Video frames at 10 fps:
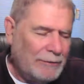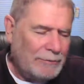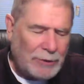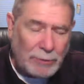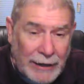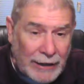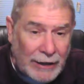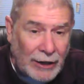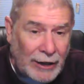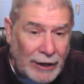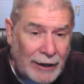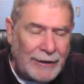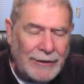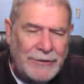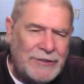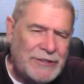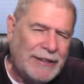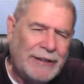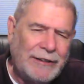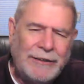credit cards,
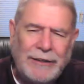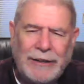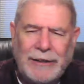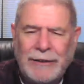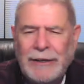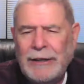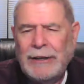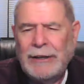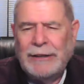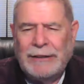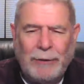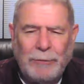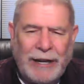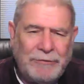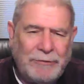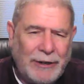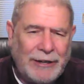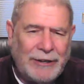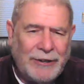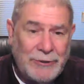and now we have
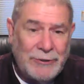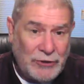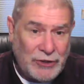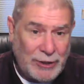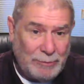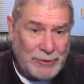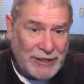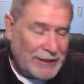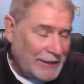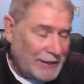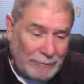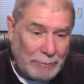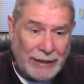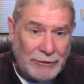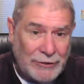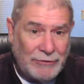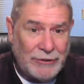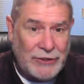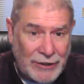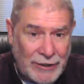credit cards with chips in it, and everybody knows
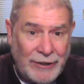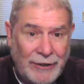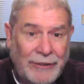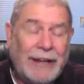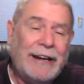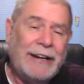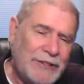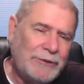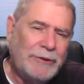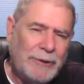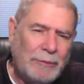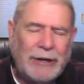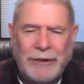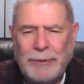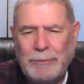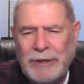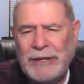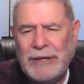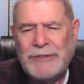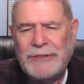for sure that has to do with the mark of the
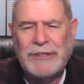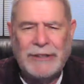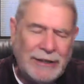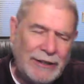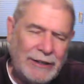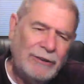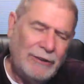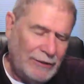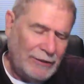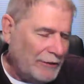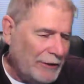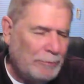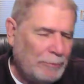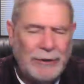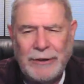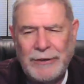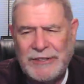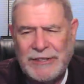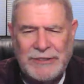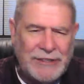beast, and then the number
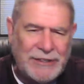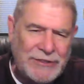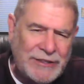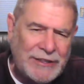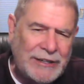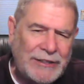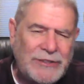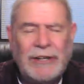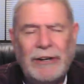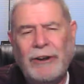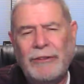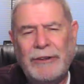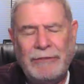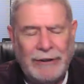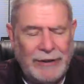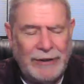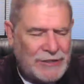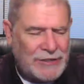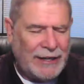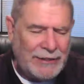666, and all the various
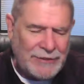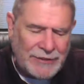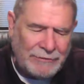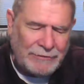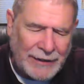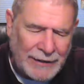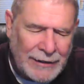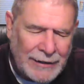kinds of